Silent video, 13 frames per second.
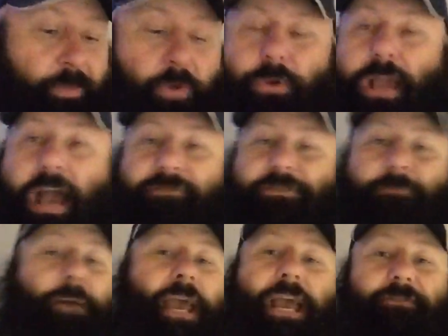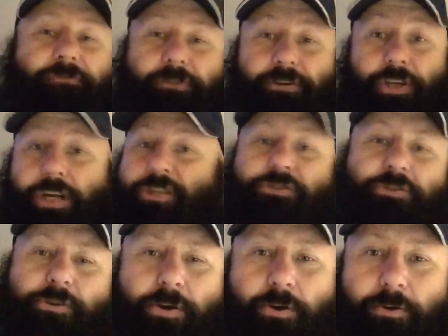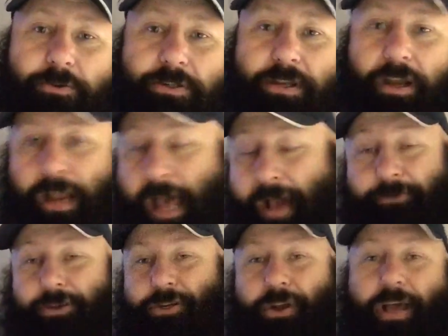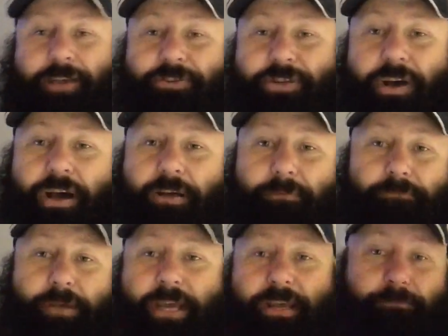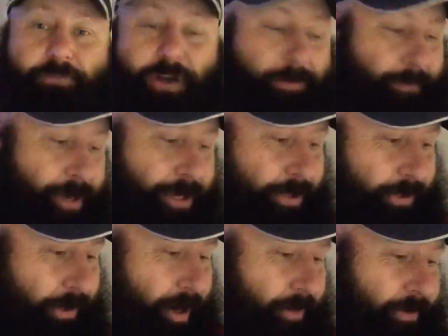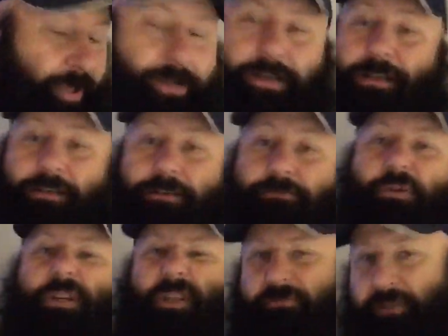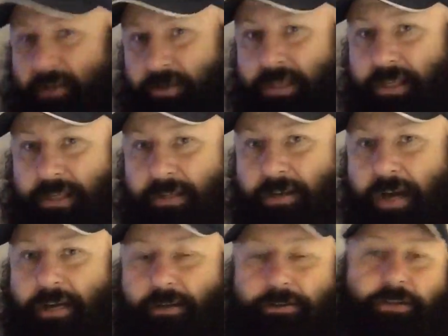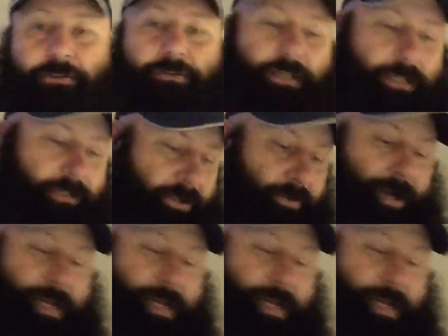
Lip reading: we have to pay for Justin Trudeau's lavish lifestyle, being Prime Minister and everything, which he feels he's entitled to. So